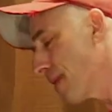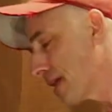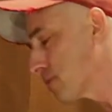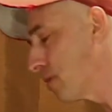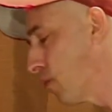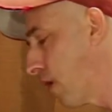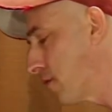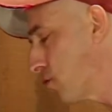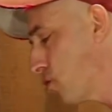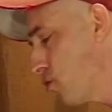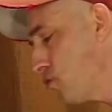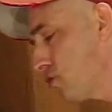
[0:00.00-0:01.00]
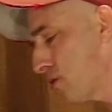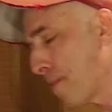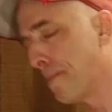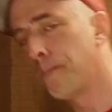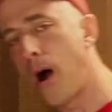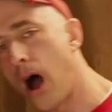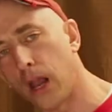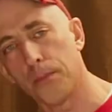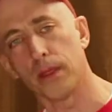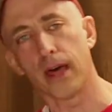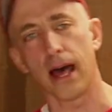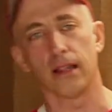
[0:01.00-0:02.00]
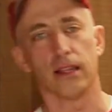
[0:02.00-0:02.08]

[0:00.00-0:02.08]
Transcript: makes me wonder, who's the bottom of that